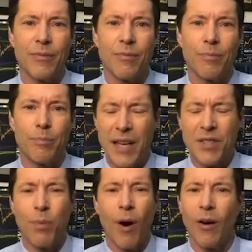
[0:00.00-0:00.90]

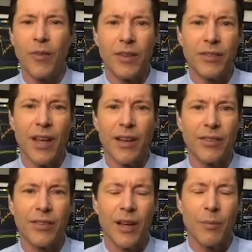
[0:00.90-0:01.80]
baseball these
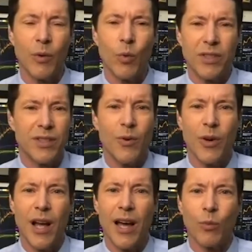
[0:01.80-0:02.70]
days. I mean, what's going
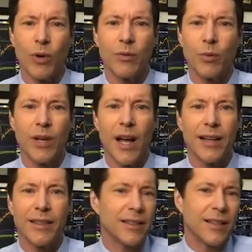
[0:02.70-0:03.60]
on? We're
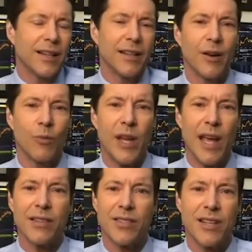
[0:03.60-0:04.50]
not. Are we
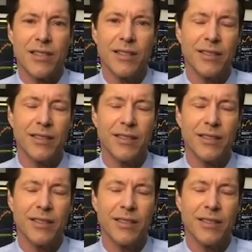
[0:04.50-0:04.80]
getting a season?